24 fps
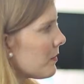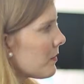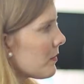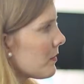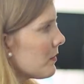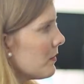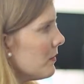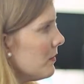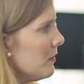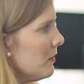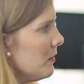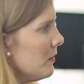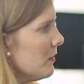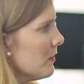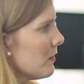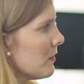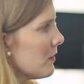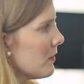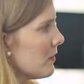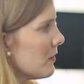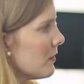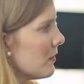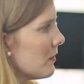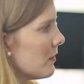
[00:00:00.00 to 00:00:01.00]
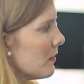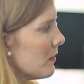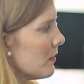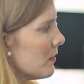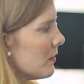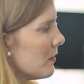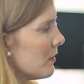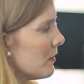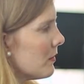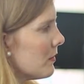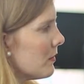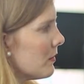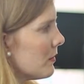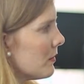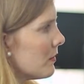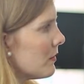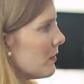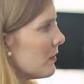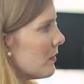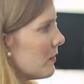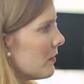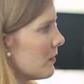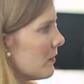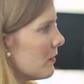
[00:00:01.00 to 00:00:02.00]

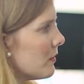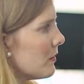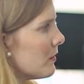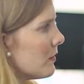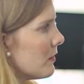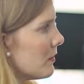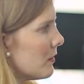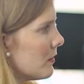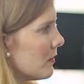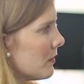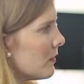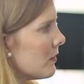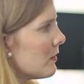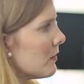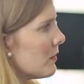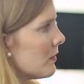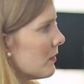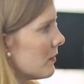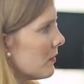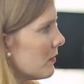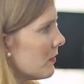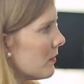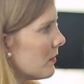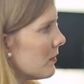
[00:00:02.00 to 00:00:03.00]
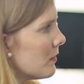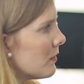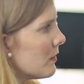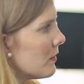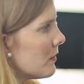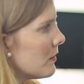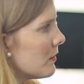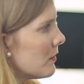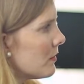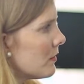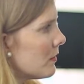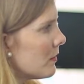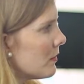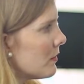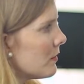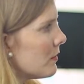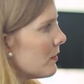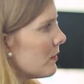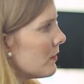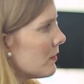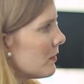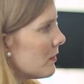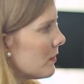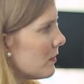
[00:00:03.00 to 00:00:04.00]

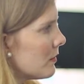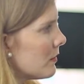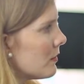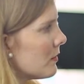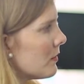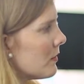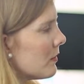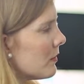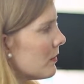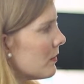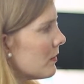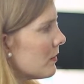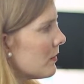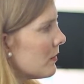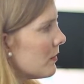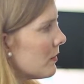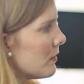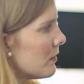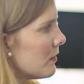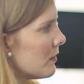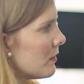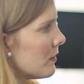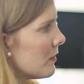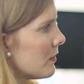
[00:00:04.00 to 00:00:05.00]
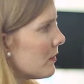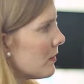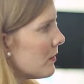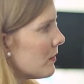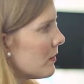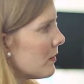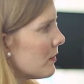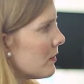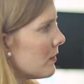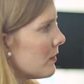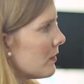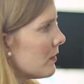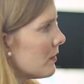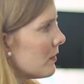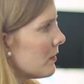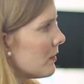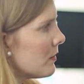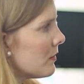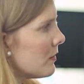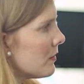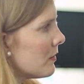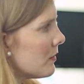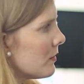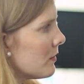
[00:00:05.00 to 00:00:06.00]

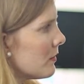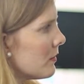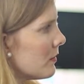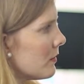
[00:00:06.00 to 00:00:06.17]
(silent)